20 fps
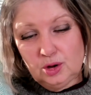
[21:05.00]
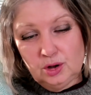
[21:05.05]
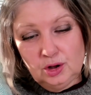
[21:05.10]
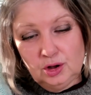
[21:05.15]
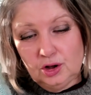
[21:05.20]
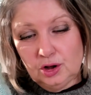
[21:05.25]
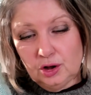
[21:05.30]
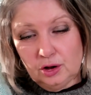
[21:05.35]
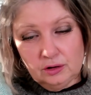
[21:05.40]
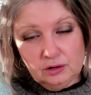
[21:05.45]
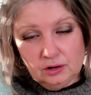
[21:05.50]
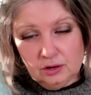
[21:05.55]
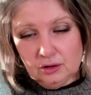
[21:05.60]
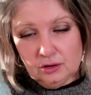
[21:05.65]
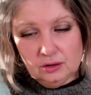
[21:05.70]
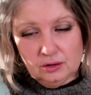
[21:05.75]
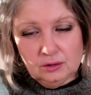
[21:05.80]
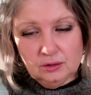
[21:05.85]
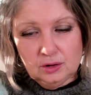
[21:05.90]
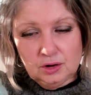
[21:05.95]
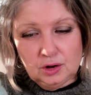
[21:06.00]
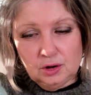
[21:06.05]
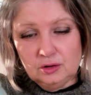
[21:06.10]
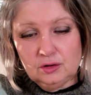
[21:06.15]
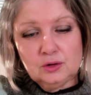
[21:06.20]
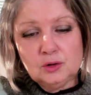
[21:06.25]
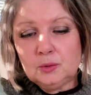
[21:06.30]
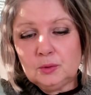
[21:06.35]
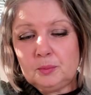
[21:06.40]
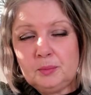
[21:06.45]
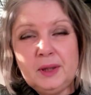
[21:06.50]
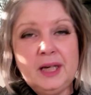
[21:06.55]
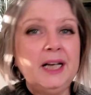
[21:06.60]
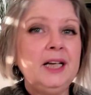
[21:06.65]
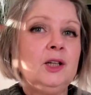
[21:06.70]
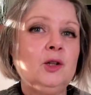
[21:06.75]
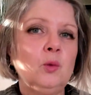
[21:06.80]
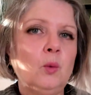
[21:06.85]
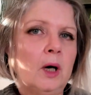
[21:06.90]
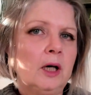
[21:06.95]
just
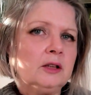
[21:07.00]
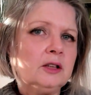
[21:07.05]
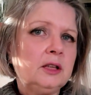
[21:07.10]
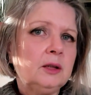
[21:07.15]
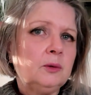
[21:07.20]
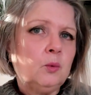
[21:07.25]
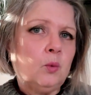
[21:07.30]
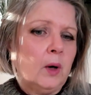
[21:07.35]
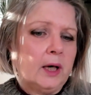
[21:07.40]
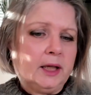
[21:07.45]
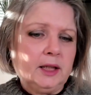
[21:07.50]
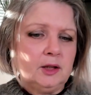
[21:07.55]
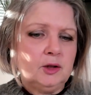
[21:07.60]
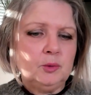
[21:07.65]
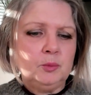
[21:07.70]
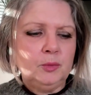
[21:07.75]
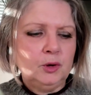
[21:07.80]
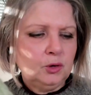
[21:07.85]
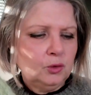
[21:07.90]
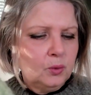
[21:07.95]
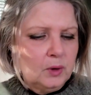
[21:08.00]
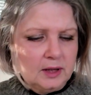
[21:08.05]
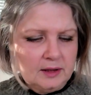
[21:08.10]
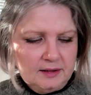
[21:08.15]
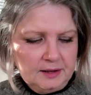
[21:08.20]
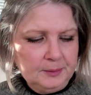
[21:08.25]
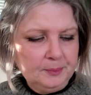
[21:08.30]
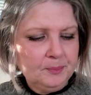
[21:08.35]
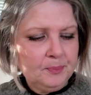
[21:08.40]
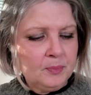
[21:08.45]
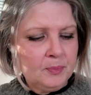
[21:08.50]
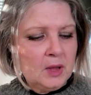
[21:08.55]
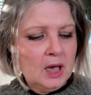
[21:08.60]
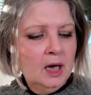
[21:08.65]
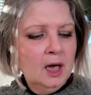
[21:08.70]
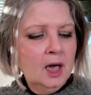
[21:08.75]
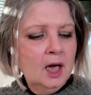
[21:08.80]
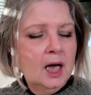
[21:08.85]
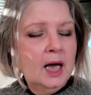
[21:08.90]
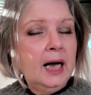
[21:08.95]
plain white, but we'll see.
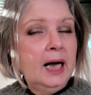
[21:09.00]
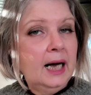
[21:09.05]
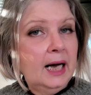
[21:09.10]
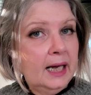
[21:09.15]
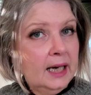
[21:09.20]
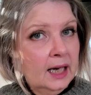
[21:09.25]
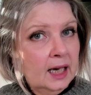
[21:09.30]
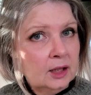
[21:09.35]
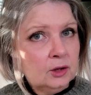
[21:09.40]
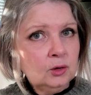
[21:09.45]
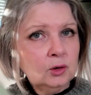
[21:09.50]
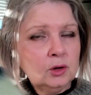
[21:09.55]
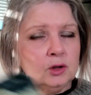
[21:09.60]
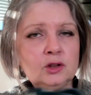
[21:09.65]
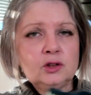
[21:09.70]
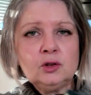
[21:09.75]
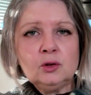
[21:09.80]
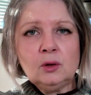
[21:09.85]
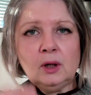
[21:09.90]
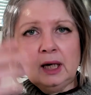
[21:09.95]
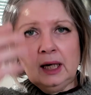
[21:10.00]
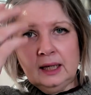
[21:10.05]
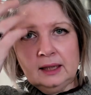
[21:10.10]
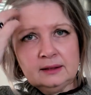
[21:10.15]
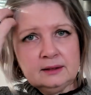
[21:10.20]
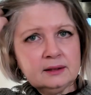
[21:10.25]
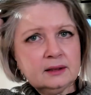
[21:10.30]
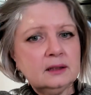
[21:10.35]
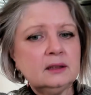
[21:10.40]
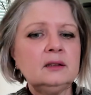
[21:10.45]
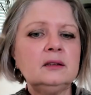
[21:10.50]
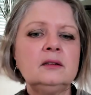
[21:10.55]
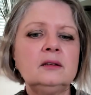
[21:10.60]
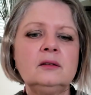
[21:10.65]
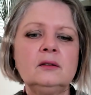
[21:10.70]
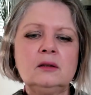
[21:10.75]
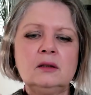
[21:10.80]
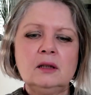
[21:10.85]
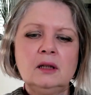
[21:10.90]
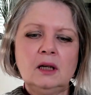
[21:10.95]
I had also asked
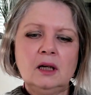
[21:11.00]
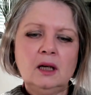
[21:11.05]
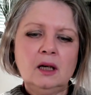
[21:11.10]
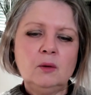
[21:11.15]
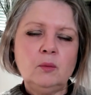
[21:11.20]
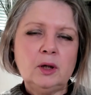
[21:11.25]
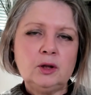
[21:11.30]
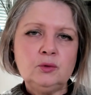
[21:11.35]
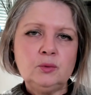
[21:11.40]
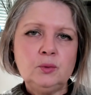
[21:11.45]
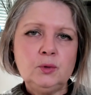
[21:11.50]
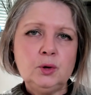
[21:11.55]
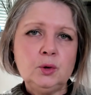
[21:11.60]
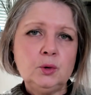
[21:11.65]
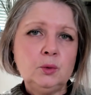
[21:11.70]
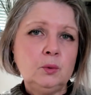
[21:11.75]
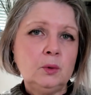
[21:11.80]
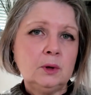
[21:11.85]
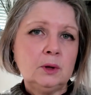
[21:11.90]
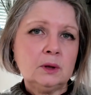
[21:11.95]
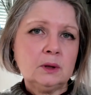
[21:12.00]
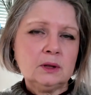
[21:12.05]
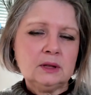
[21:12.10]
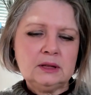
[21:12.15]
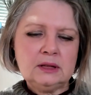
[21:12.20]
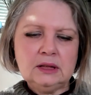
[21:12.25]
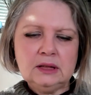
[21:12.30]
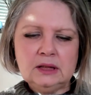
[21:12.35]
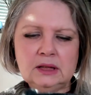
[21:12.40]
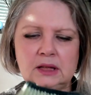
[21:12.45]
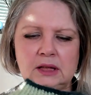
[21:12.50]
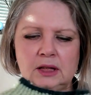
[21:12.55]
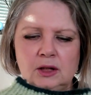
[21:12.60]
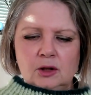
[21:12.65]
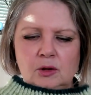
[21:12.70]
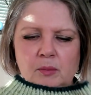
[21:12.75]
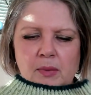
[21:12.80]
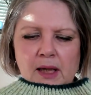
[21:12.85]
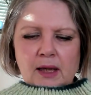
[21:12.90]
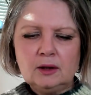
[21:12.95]
what you were thinking
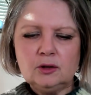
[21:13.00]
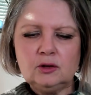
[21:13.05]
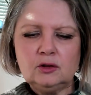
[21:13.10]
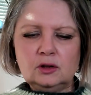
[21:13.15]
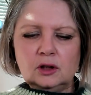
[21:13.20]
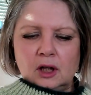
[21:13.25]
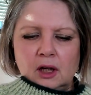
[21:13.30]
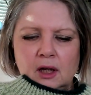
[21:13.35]
about